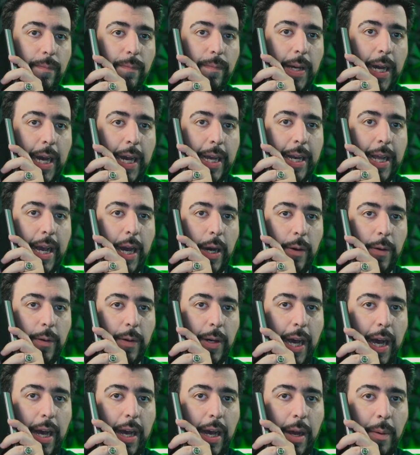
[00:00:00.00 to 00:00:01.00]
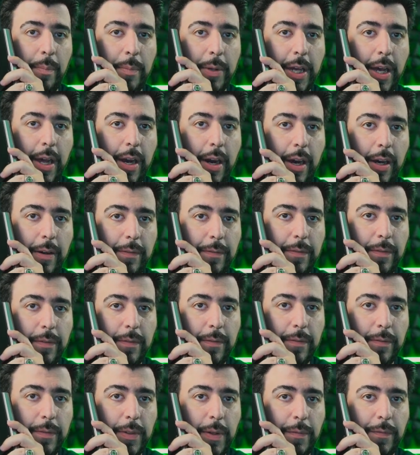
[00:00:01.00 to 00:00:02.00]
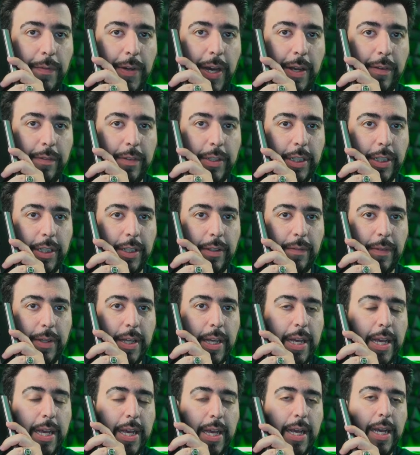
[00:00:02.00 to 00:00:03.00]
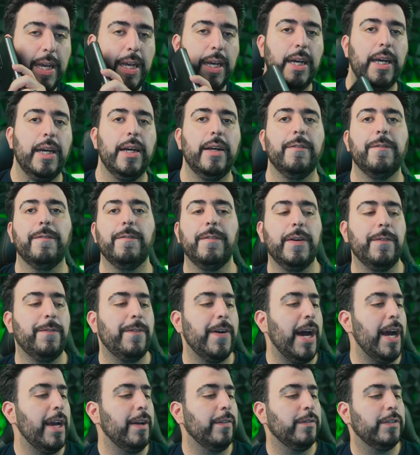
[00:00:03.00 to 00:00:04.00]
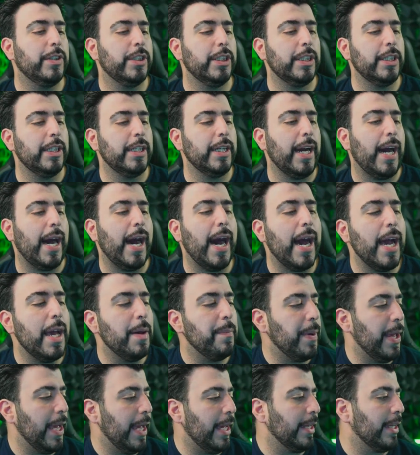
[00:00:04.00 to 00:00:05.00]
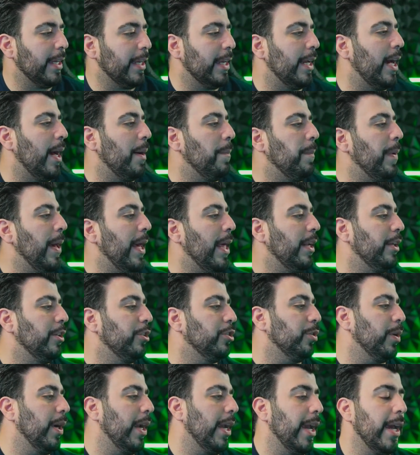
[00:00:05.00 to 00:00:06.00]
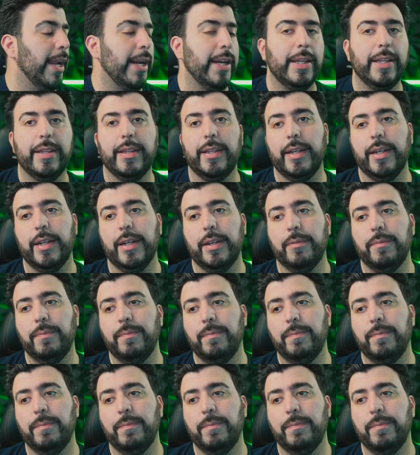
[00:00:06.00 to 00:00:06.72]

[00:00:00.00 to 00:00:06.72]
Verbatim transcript: I now I'm cut off from 5G. 5G high band cannot penetrate anything.